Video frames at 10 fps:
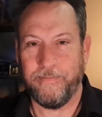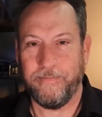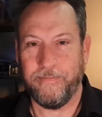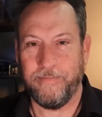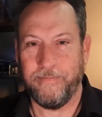
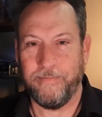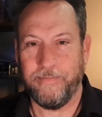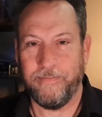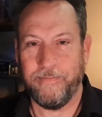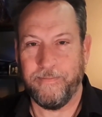
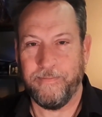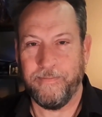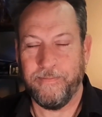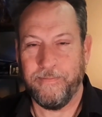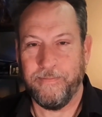
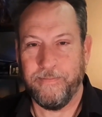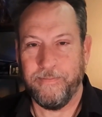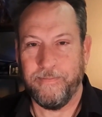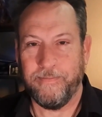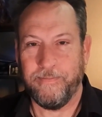
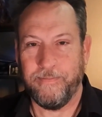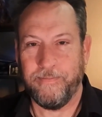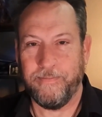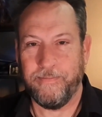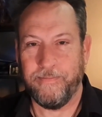This person isn't speaking.